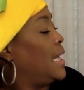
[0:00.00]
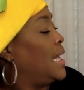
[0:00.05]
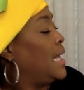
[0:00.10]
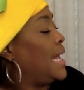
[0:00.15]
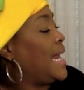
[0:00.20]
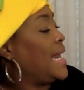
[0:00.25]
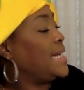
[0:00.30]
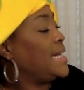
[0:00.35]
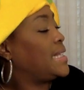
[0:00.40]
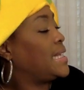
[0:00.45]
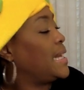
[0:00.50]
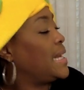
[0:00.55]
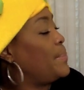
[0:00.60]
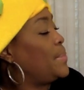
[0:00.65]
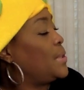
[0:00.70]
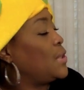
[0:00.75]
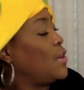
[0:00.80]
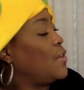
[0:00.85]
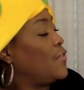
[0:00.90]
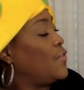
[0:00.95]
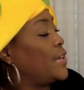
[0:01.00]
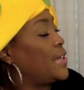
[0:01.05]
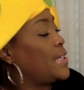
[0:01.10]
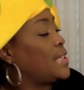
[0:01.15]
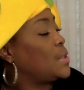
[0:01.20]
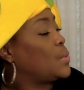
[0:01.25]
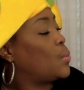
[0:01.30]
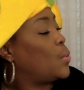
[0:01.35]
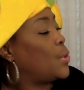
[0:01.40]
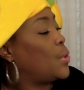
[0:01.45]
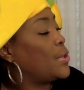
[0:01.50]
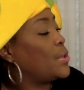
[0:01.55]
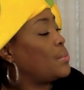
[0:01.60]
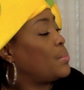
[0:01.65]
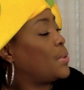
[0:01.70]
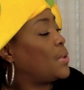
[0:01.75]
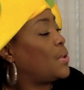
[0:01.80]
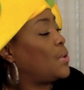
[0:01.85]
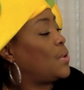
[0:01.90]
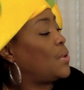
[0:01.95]
He tipped over his water
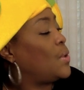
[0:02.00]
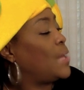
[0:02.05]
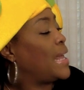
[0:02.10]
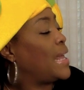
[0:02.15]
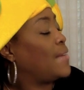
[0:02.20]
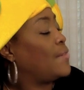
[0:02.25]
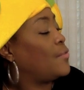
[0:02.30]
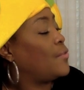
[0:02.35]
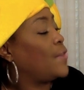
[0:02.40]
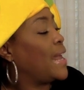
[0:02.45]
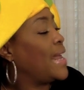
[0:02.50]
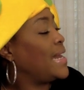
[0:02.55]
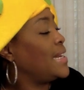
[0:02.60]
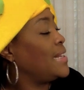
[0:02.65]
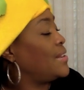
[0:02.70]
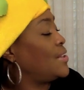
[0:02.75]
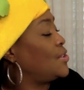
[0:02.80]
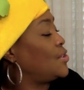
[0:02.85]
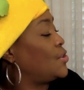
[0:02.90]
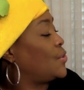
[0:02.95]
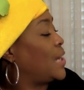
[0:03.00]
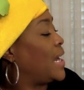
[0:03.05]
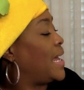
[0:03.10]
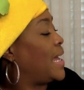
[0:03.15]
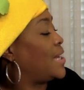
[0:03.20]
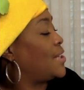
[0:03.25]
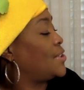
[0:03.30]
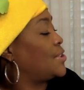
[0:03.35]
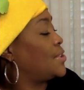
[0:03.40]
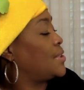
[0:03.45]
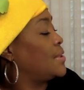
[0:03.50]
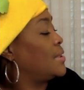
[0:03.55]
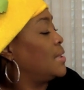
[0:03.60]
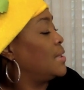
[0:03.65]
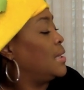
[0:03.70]
bowl and raided the trash.